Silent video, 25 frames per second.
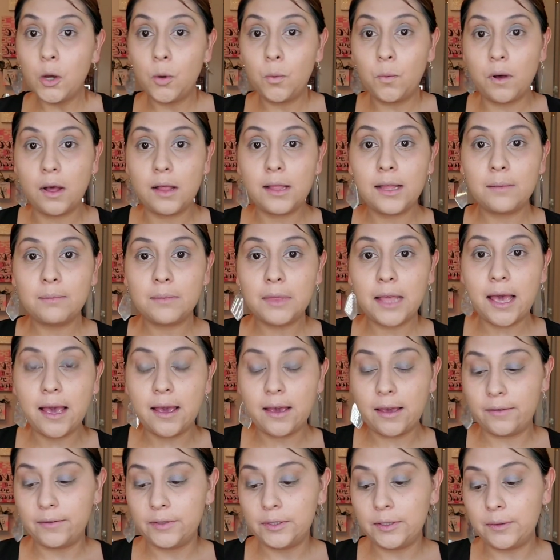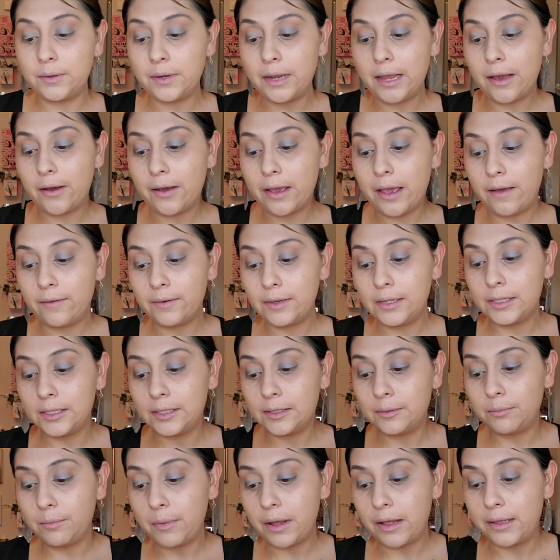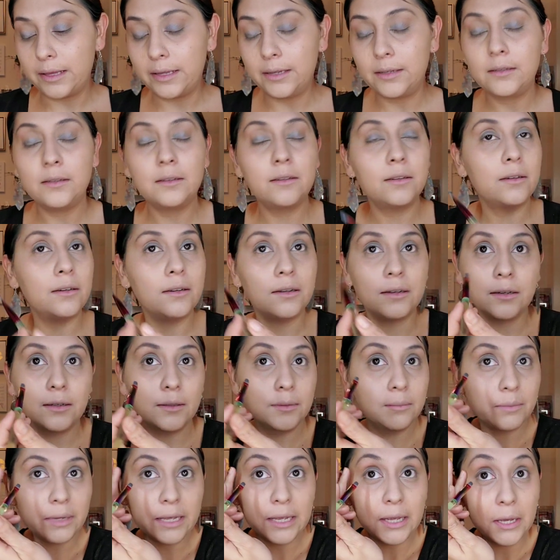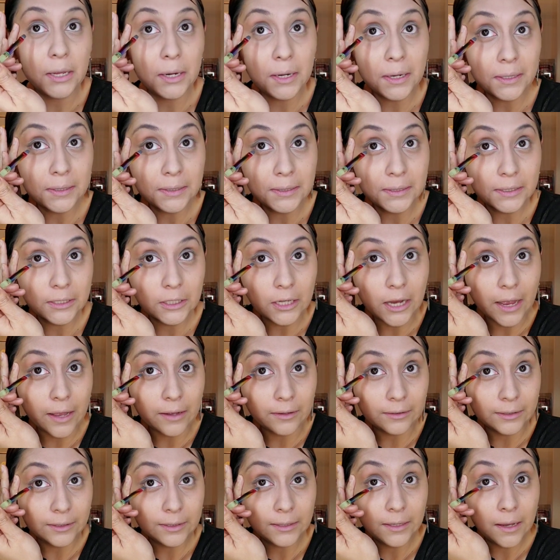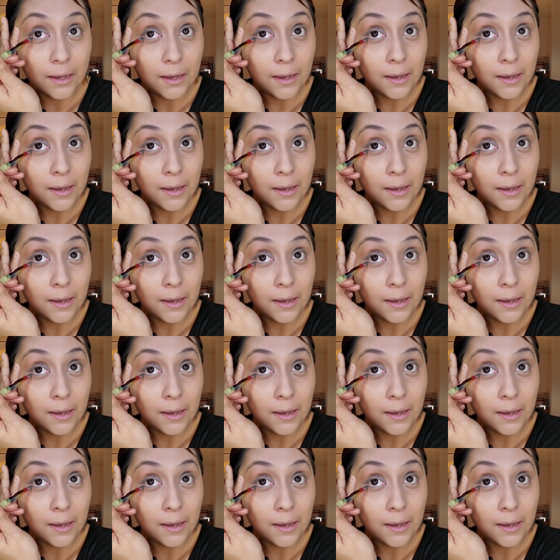while I'm live, so now I have to smell it. Oh my goodness, child.